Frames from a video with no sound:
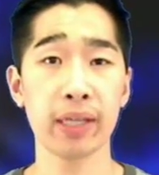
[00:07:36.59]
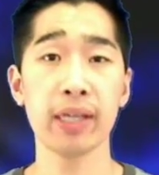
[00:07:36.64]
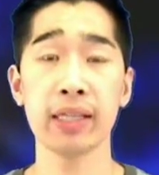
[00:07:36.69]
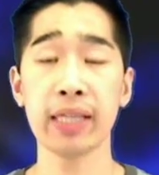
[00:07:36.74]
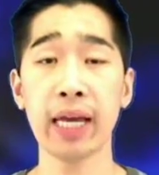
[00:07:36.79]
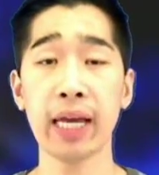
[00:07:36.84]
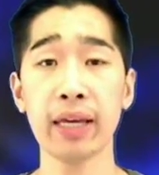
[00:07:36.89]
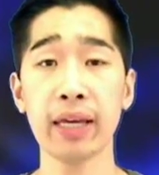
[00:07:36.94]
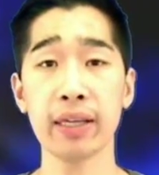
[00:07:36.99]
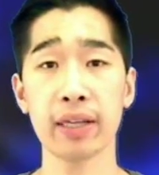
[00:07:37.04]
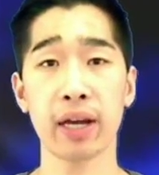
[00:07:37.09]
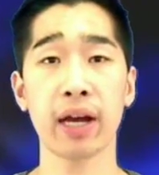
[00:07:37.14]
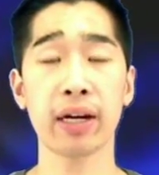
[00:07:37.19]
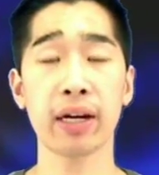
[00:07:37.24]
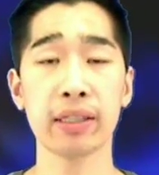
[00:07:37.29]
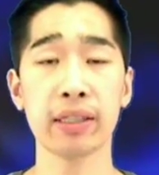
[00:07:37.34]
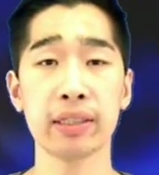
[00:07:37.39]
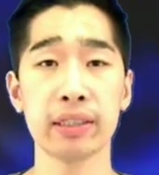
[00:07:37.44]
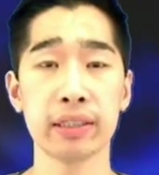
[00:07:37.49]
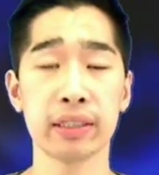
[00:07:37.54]
That
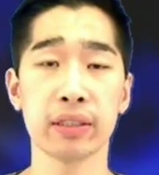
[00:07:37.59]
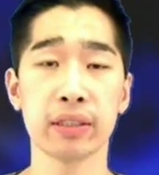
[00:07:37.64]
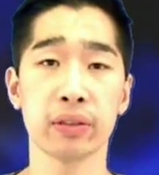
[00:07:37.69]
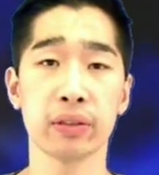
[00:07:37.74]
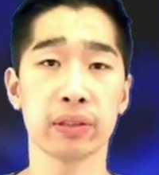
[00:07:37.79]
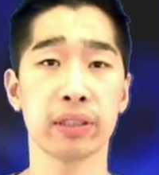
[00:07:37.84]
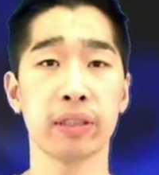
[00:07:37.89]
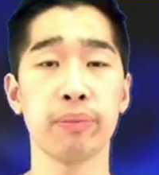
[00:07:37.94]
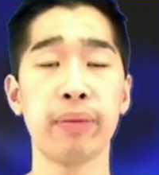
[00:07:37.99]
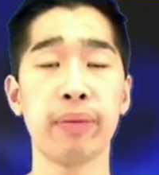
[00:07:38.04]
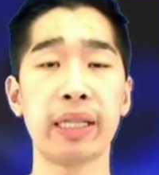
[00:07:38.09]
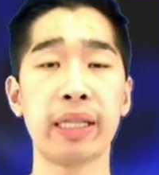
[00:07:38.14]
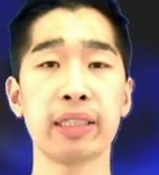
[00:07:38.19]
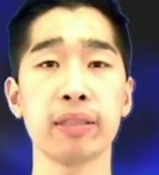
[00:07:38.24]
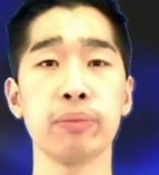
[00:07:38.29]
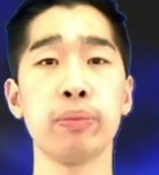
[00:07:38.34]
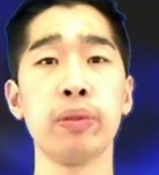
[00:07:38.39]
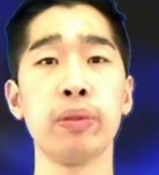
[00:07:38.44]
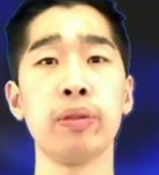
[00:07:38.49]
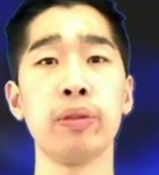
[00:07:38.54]
encourages and also makes it
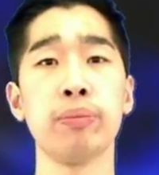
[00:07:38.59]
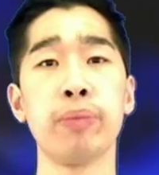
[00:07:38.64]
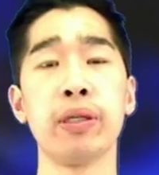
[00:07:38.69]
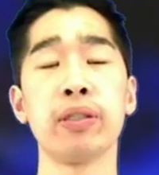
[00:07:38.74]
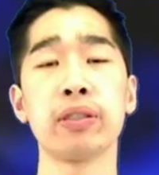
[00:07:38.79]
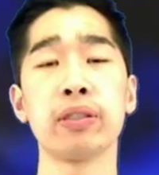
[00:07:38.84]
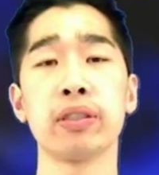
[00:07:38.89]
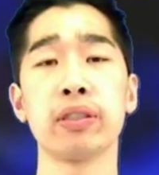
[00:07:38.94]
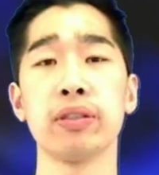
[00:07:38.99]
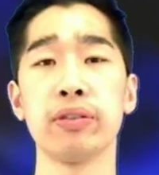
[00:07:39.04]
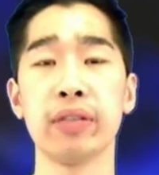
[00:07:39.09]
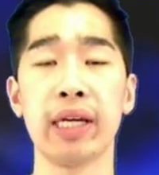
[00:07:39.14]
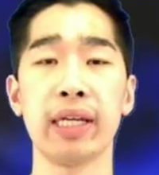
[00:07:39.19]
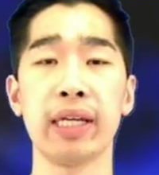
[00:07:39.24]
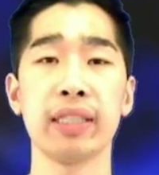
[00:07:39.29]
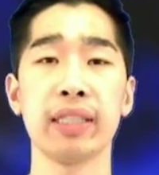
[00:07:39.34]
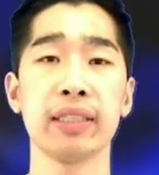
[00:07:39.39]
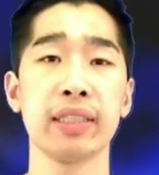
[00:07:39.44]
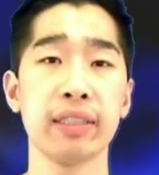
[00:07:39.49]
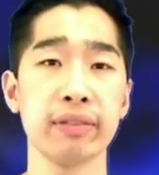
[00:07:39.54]
more personal
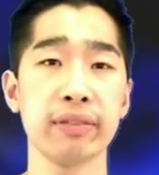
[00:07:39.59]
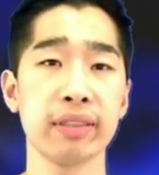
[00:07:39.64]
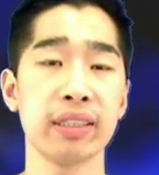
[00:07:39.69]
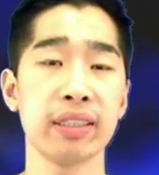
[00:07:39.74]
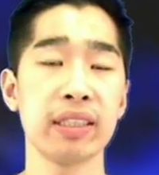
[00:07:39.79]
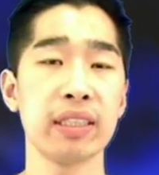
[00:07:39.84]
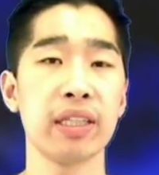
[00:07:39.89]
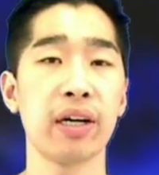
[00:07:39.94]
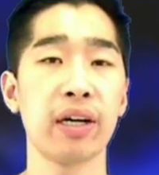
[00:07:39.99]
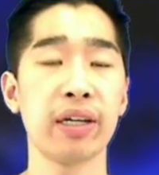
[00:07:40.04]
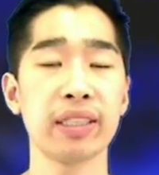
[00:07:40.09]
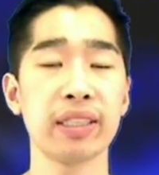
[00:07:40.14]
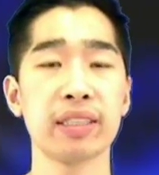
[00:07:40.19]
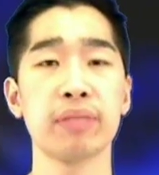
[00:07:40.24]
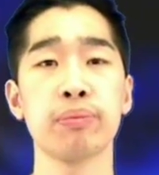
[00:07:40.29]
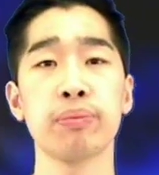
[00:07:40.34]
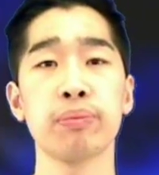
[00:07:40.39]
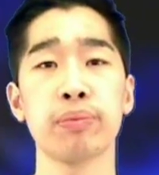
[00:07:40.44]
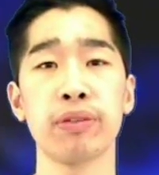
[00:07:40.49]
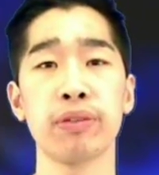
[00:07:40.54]
and gives it a nice
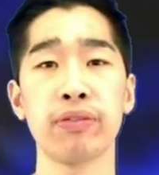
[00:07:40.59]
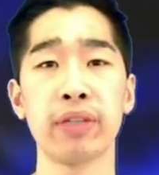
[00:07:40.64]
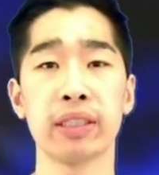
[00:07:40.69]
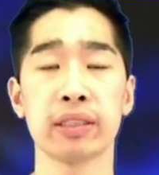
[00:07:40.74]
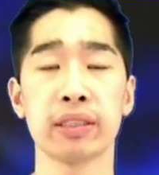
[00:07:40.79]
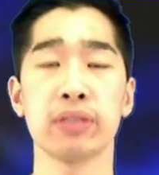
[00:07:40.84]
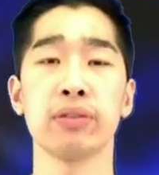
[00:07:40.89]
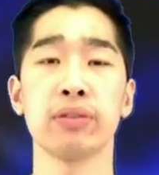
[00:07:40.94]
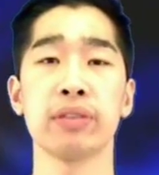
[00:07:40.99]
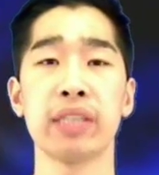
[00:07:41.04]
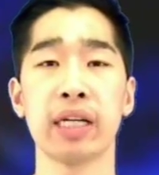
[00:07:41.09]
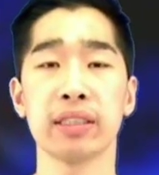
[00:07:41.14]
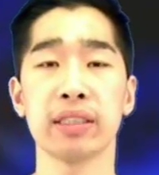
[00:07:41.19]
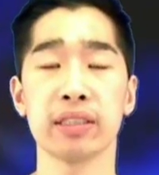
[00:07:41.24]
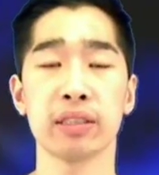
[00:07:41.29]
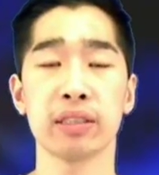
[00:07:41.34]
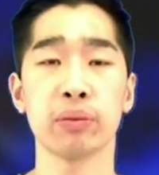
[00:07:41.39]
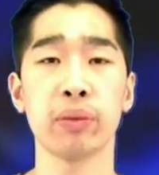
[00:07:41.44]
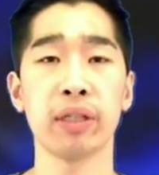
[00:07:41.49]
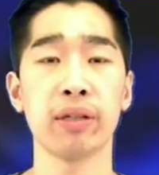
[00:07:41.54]
professional touch
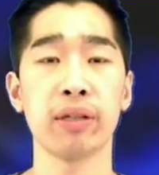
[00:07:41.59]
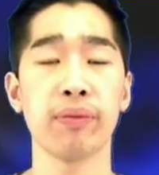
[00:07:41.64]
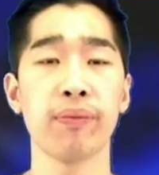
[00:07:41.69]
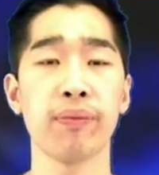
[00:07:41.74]
as well.